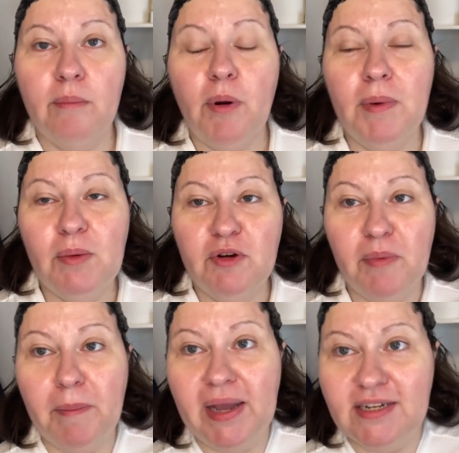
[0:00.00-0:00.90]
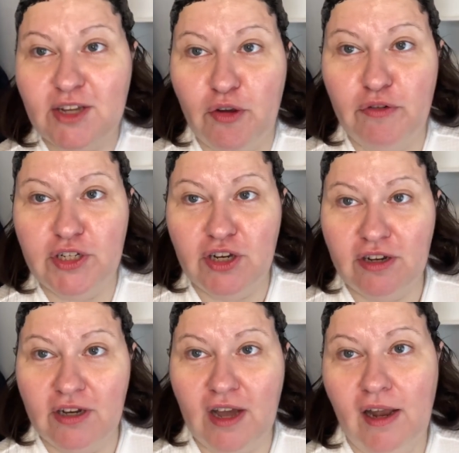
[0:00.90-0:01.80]
Probably would have been better to go for a
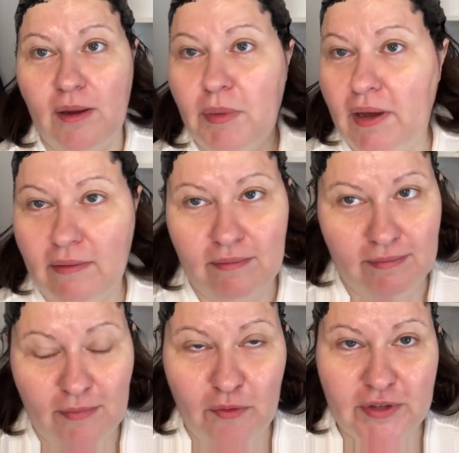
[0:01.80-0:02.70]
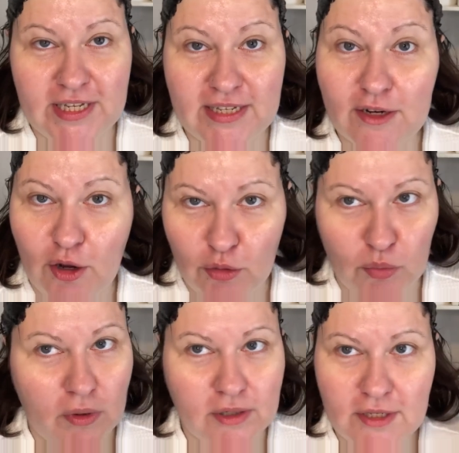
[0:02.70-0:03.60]
darker colour, but obviously it's an
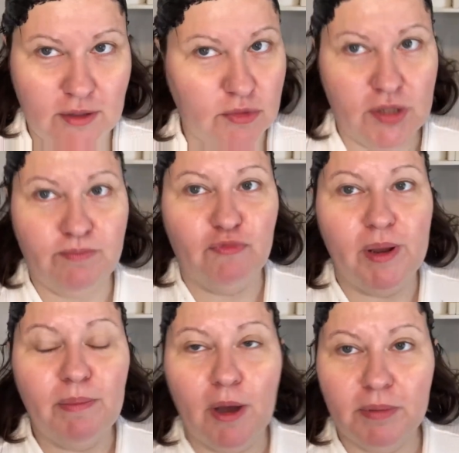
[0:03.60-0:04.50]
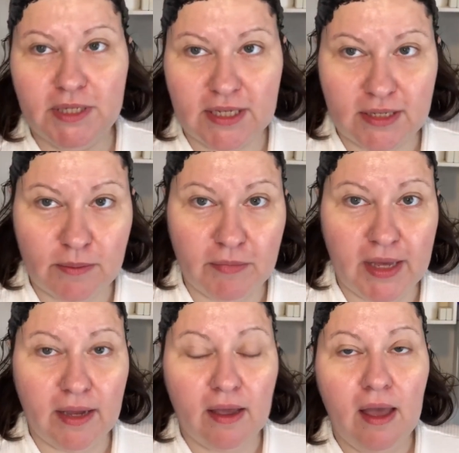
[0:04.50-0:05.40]
old one, so I'm just repurposing
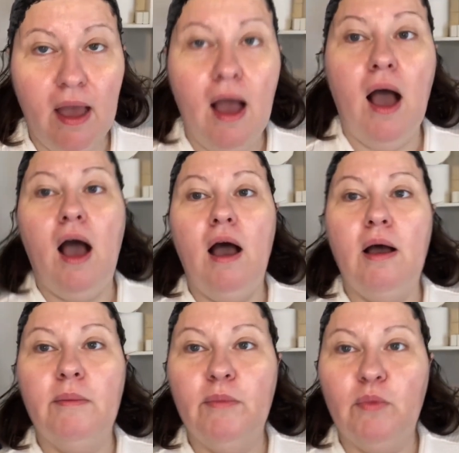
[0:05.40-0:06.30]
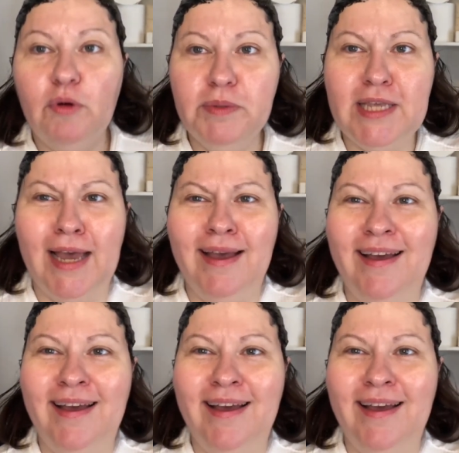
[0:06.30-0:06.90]
something. Whoops.